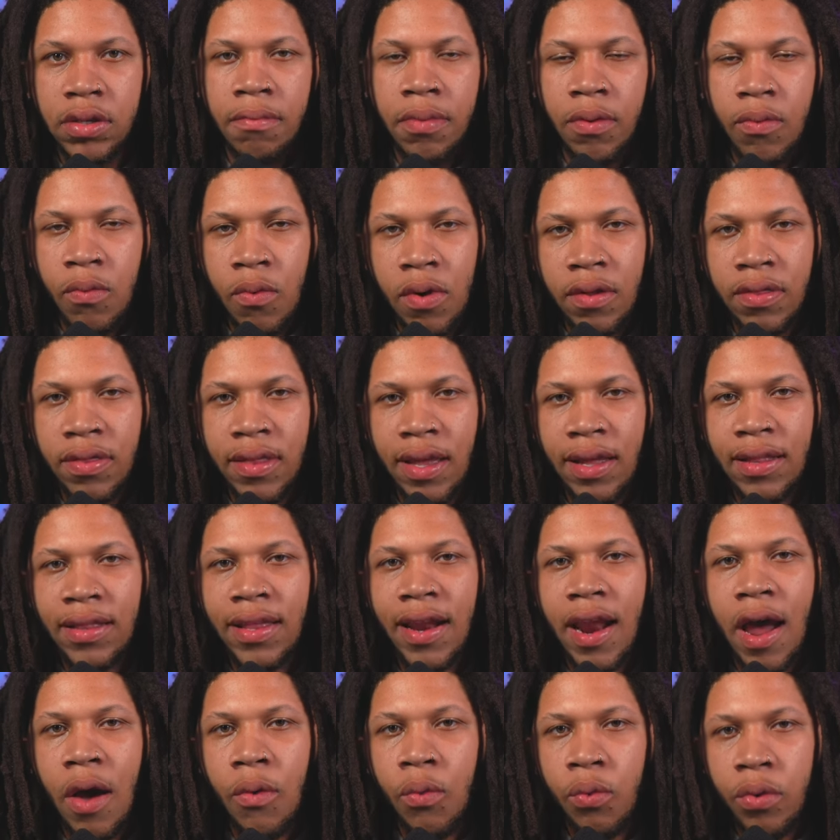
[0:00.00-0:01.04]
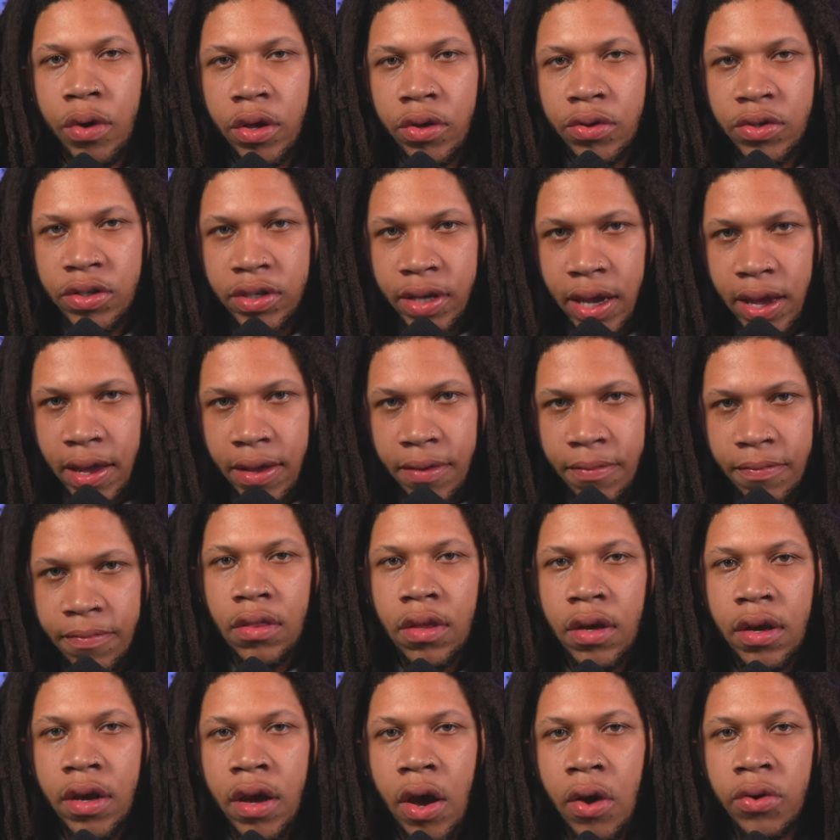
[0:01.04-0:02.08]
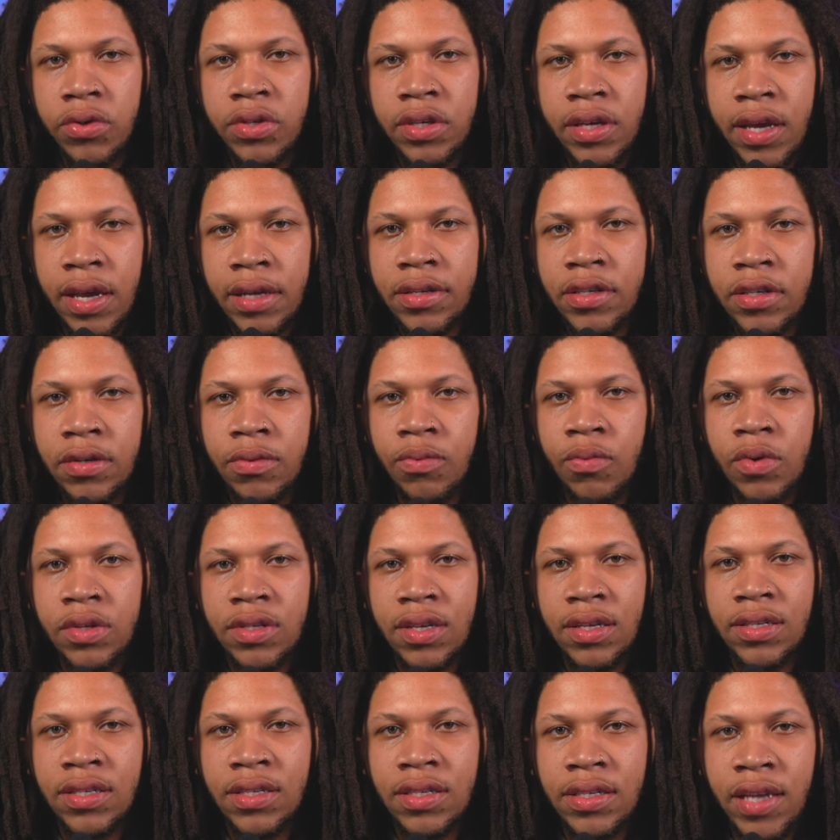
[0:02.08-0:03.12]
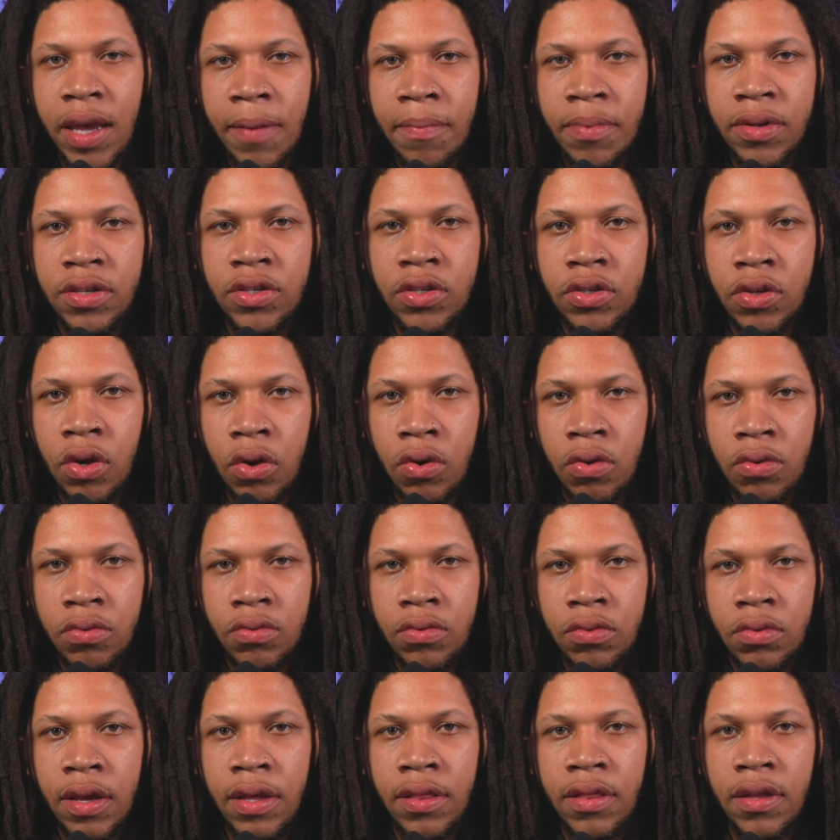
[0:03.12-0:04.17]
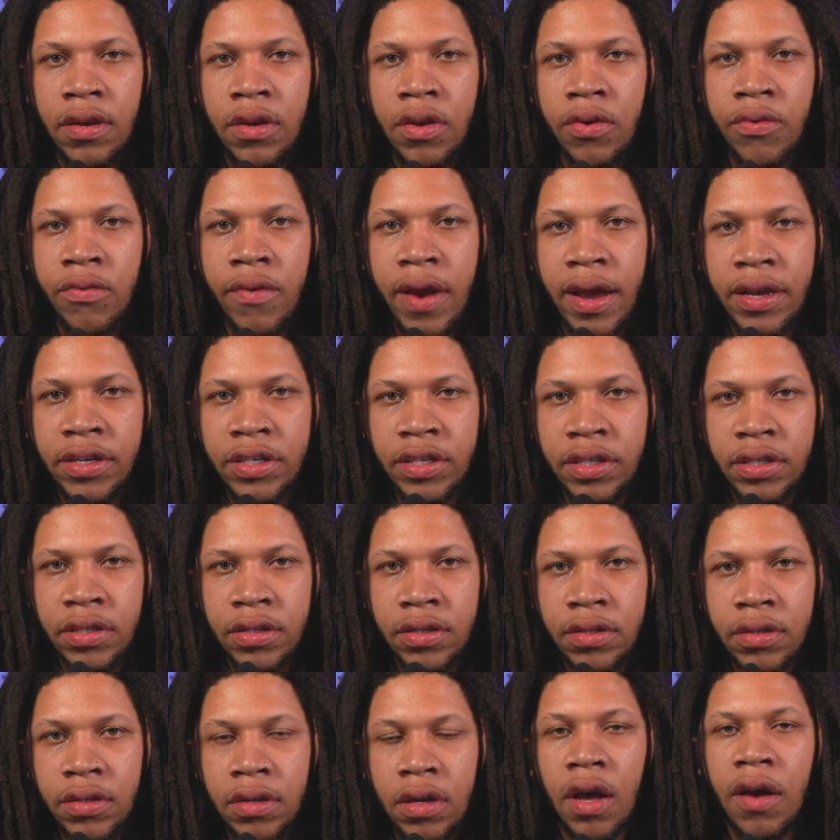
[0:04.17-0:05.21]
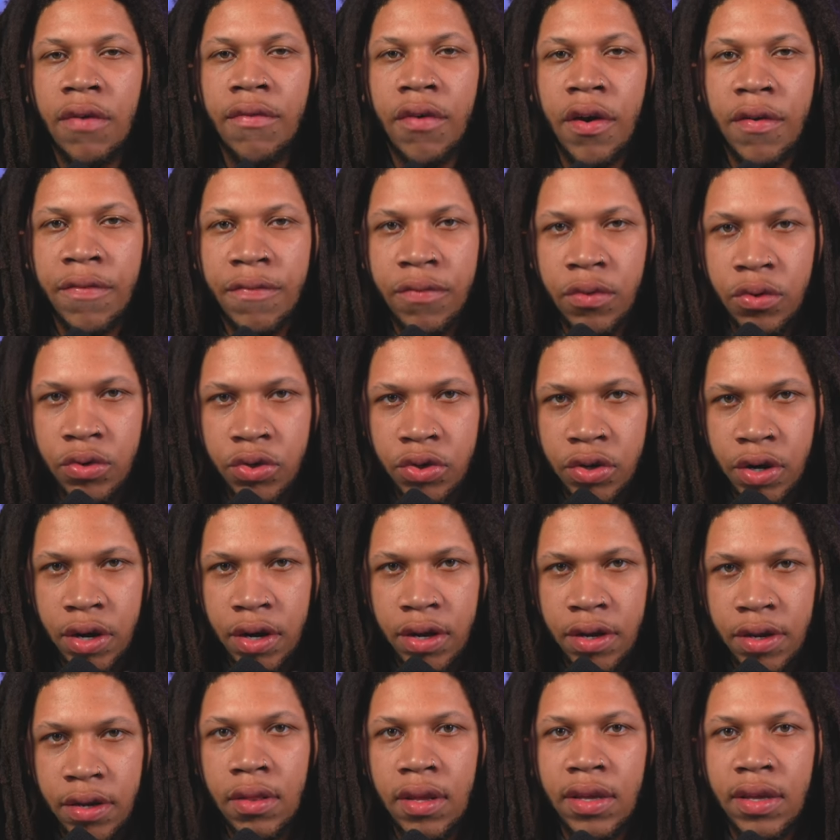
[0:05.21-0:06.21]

But one thing that I will say, the ghost kitchen was a stepping stone in the direction of our food truck.